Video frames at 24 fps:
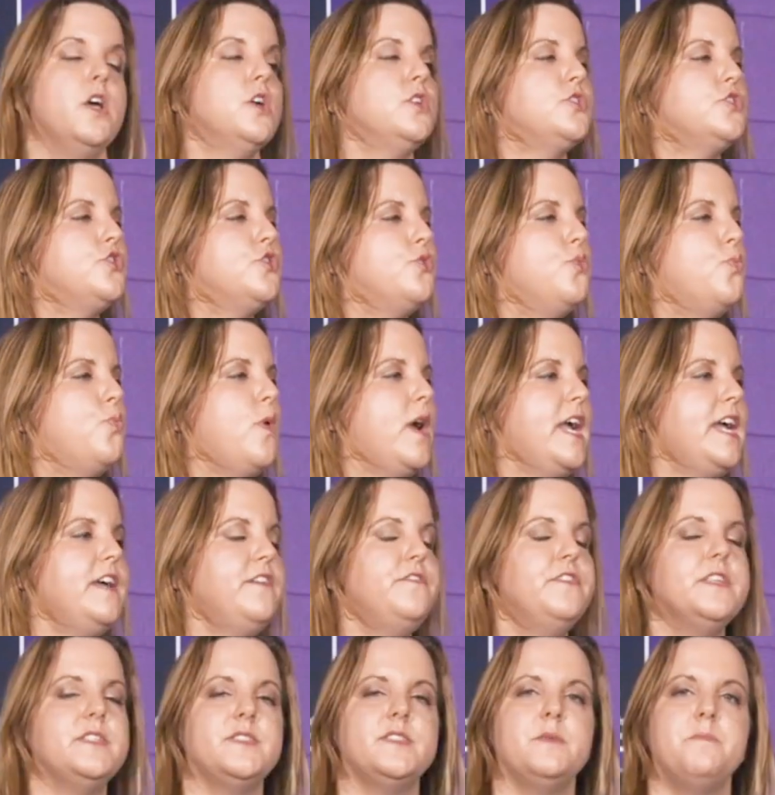to wave
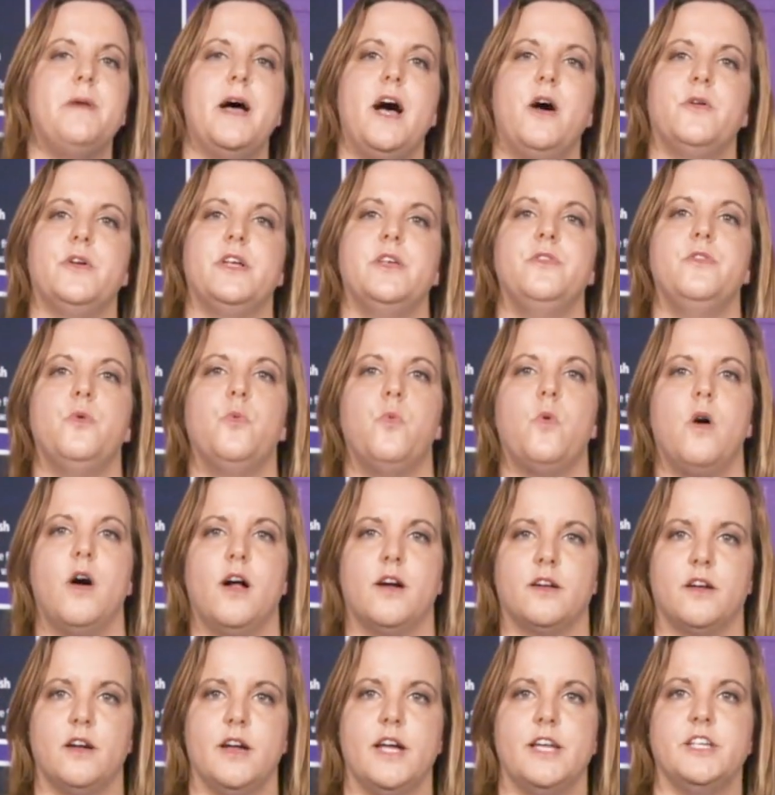this about in the
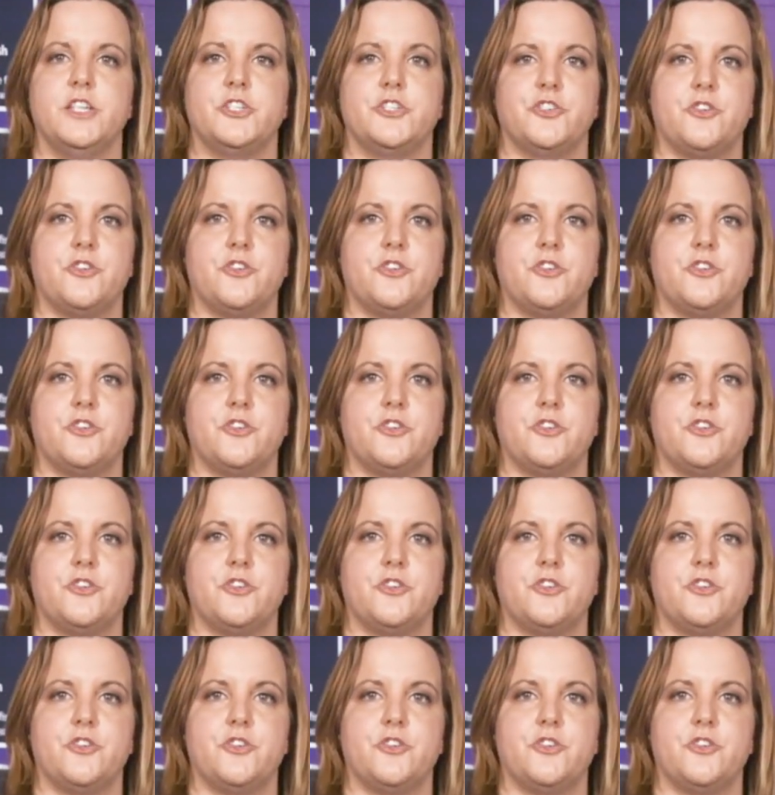water and